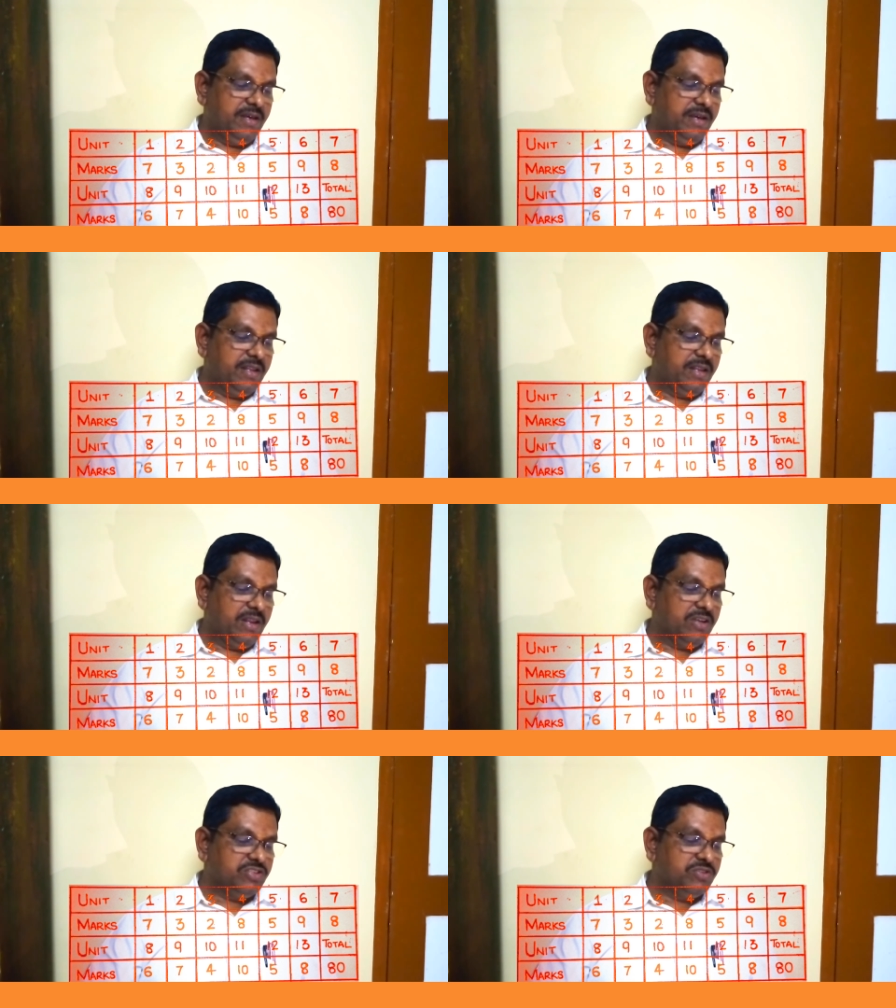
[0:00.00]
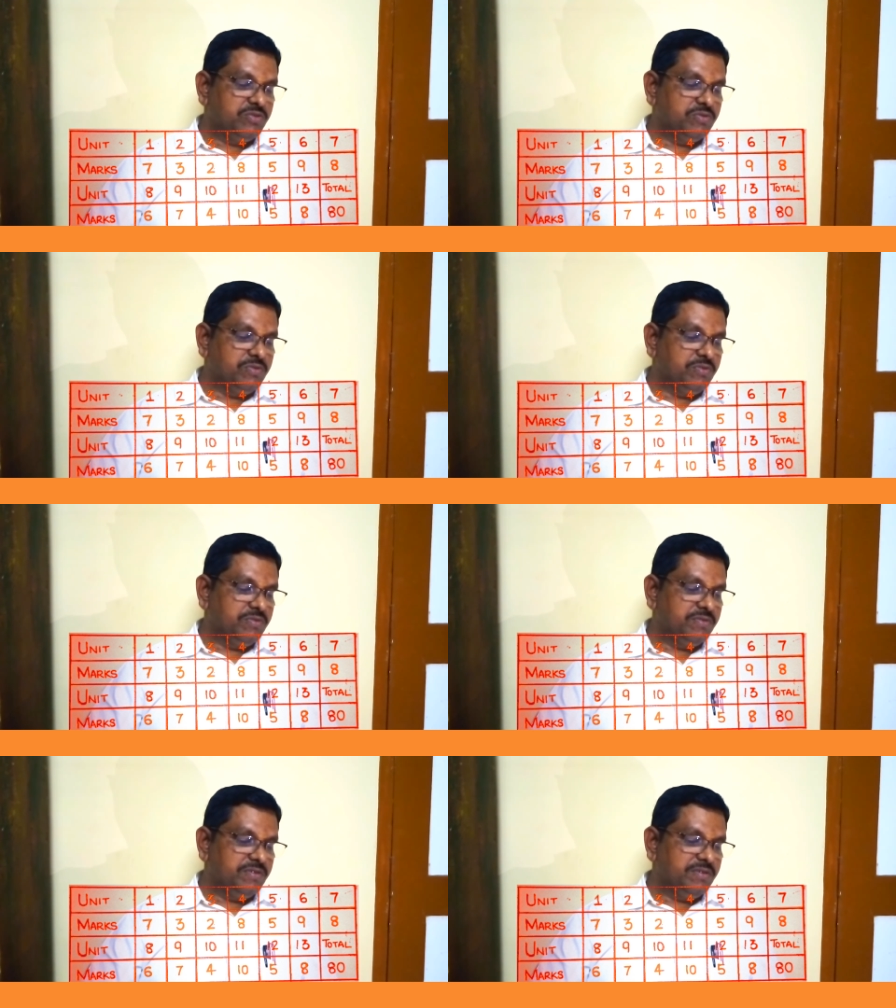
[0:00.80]
And last two
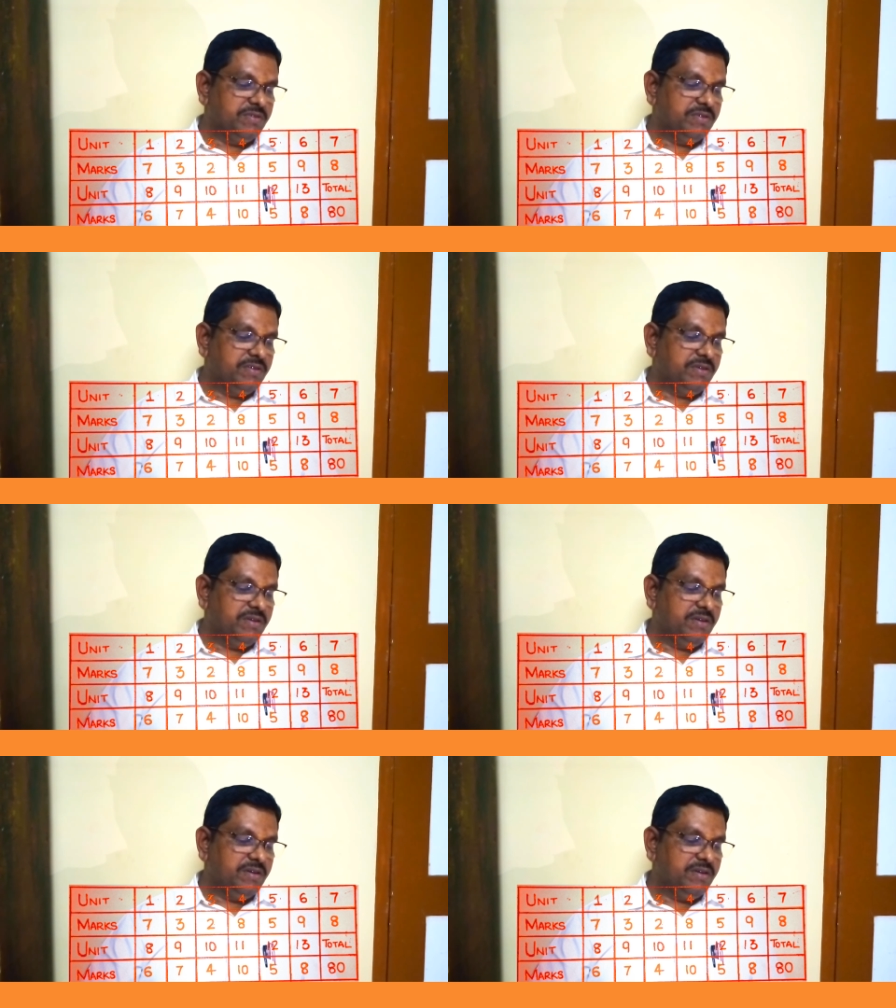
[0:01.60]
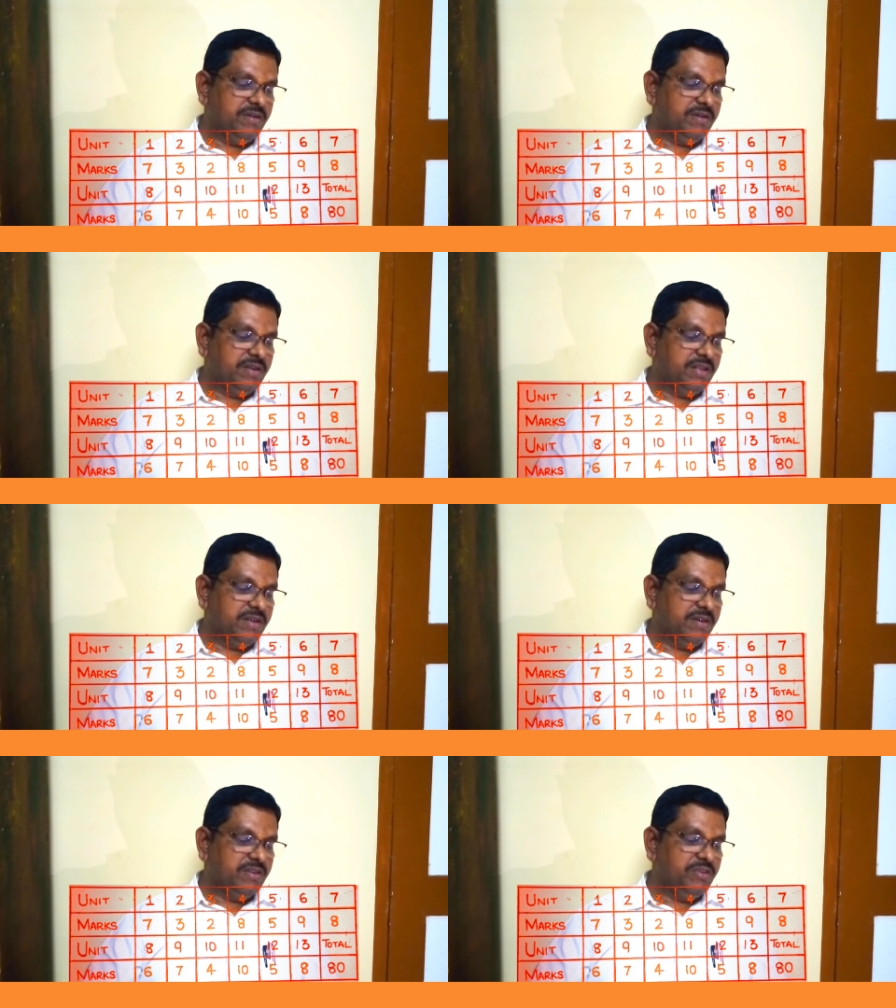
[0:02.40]

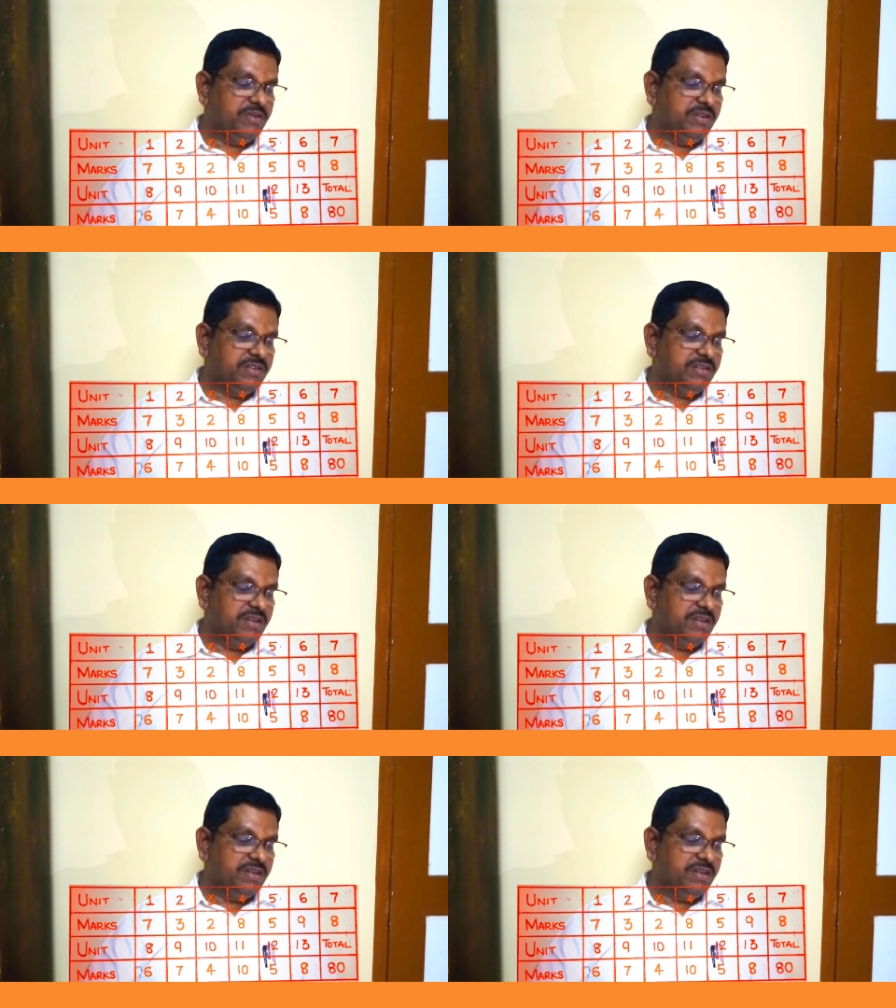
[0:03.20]
are unit